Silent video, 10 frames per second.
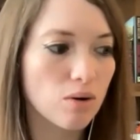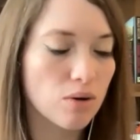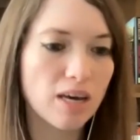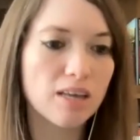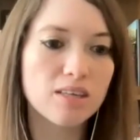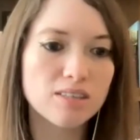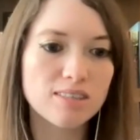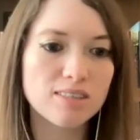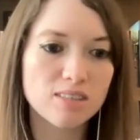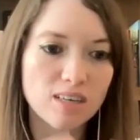okay, this
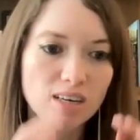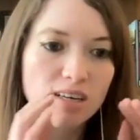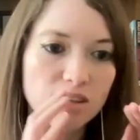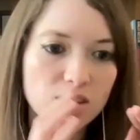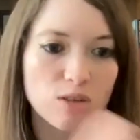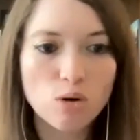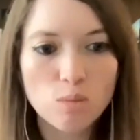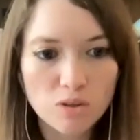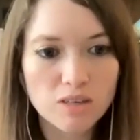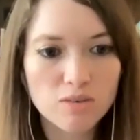is the
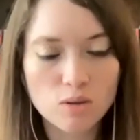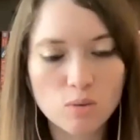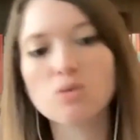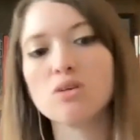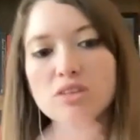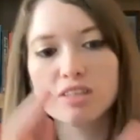normal thing for the world.